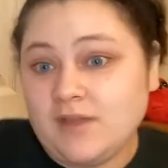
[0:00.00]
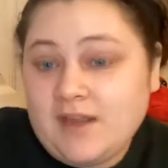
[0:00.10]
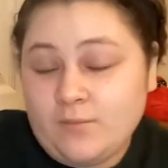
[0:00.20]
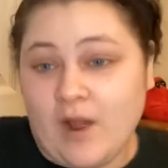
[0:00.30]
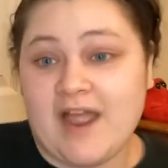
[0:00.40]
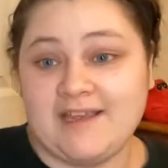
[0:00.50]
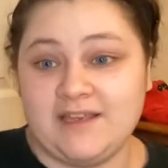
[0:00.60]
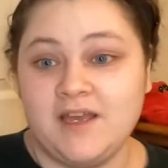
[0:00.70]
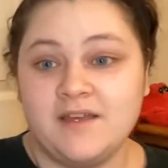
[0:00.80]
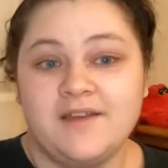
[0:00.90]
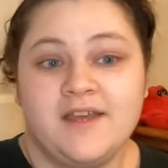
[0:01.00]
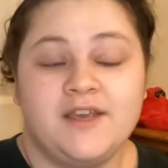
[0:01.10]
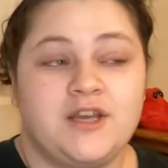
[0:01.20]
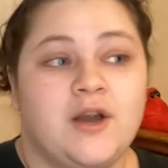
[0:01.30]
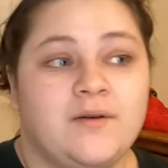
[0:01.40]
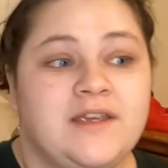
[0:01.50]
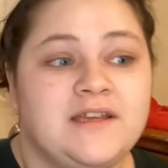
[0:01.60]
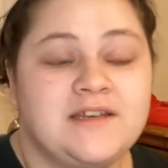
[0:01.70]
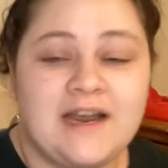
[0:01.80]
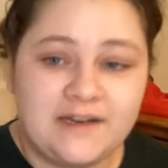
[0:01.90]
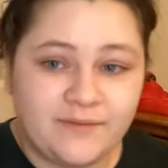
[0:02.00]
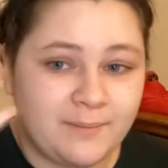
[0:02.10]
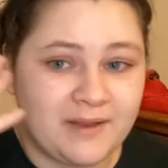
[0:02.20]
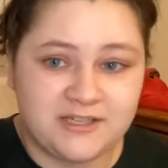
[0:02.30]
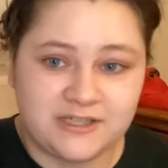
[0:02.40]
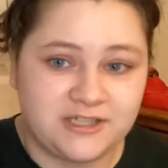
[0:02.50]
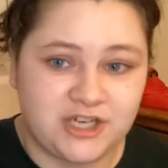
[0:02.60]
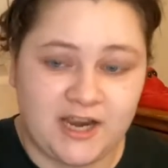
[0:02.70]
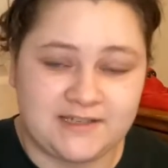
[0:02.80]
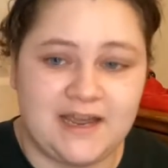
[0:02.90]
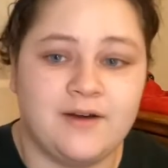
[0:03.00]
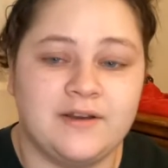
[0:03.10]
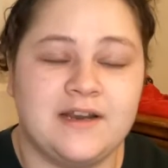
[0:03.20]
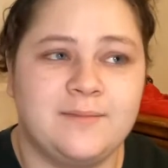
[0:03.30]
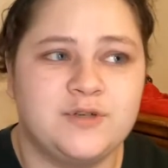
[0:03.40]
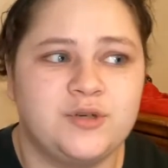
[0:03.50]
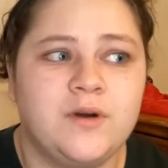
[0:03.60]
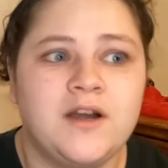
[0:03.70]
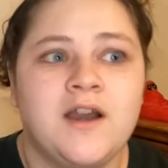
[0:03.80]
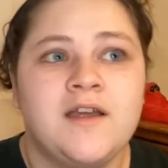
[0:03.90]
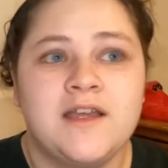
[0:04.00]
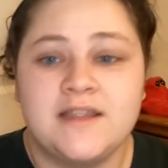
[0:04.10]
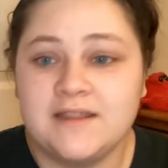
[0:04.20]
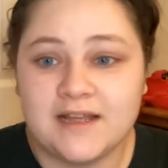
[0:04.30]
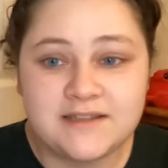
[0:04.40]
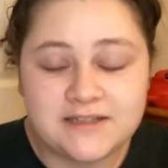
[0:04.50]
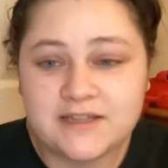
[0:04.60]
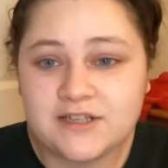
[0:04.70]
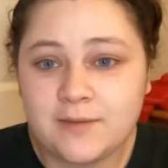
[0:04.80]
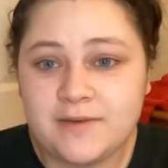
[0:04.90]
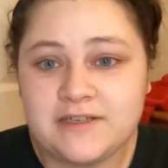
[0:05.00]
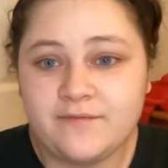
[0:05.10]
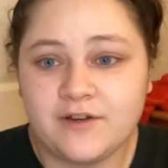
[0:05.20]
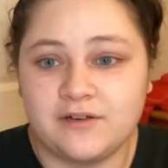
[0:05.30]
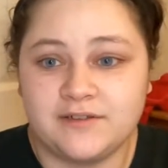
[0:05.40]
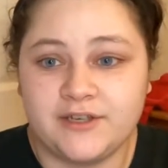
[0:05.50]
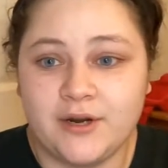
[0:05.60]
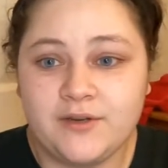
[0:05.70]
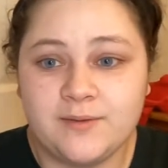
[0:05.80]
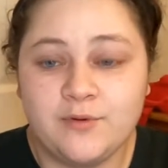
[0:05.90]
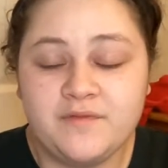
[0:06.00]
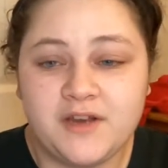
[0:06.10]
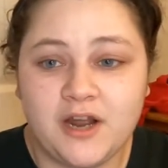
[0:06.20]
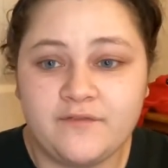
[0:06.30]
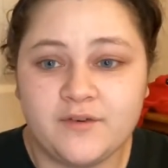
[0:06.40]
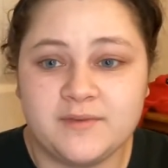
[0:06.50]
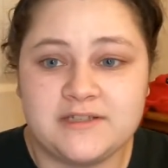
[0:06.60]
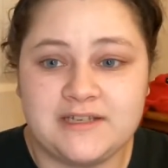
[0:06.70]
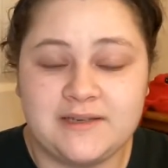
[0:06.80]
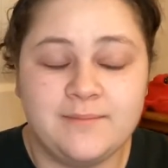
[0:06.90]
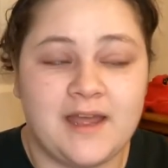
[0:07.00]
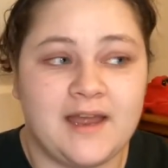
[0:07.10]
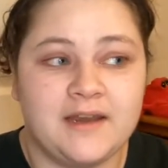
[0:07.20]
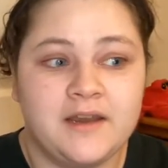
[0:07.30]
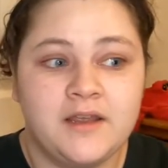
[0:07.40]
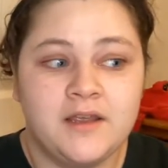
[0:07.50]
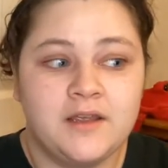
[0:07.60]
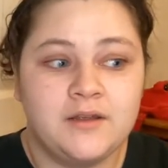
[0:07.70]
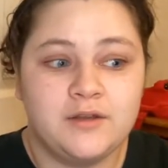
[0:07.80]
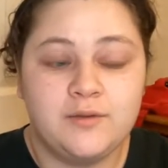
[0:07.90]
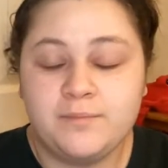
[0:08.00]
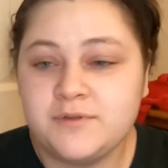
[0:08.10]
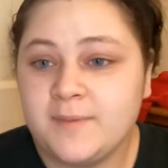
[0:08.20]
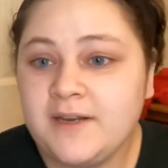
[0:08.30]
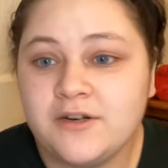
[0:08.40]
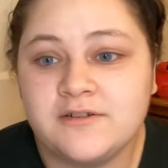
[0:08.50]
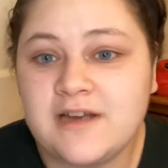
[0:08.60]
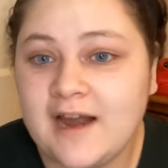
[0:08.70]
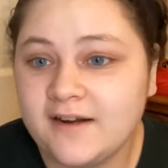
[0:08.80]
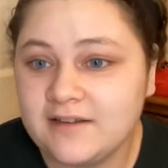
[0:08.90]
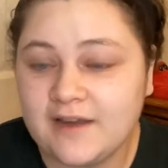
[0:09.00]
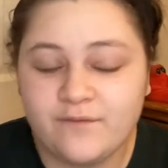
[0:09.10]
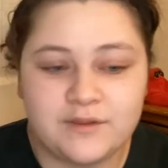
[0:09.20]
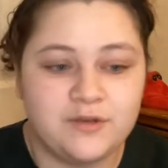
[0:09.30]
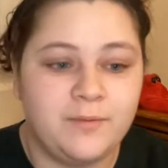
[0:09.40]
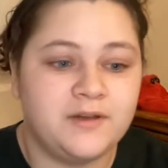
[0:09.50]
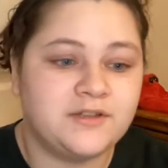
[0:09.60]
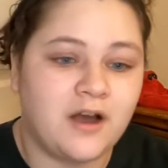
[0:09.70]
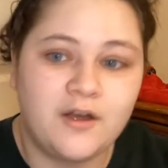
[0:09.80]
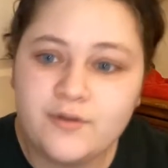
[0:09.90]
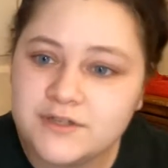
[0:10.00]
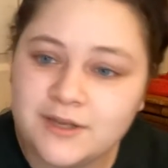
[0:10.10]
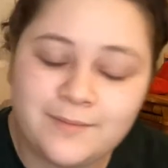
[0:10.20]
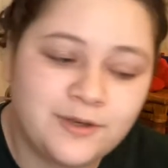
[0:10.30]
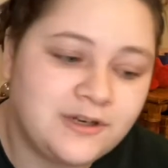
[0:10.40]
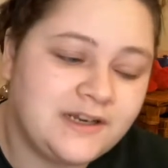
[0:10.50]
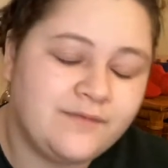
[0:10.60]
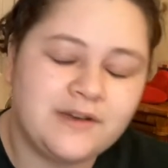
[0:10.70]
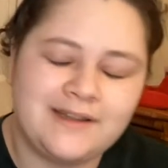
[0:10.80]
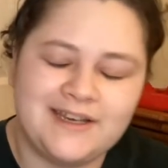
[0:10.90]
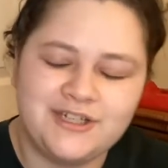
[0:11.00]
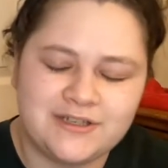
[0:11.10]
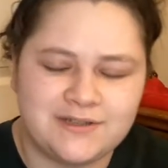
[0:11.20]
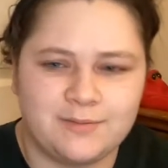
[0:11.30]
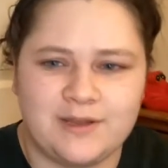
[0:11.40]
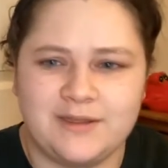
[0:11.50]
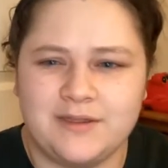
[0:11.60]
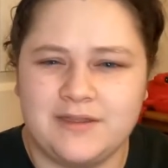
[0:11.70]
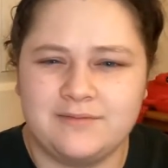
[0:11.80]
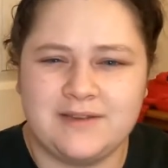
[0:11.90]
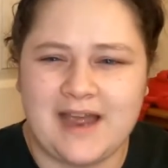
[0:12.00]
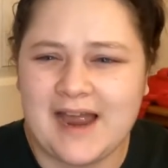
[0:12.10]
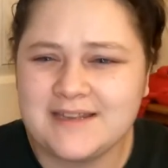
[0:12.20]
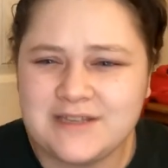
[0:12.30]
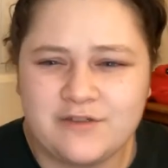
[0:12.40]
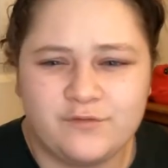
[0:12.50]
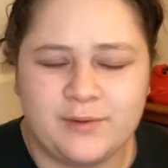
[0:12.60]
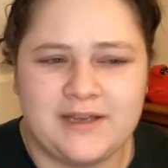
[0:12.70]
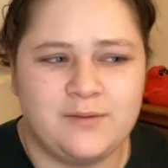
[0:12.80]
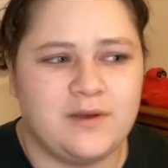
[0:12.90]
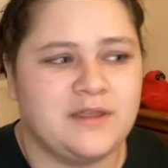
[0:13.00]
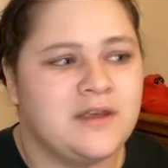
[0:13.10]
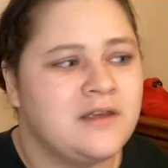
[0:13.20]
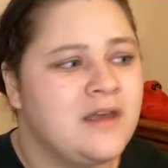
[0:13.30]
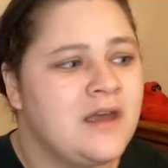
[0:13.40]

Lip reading: and why, you know, he had kind of like mentally checked out. And I'm sure that's going to be difficult. You know, you're moving on from a team that you spent your entire life with. You built all those community relations with the guys that you've played with,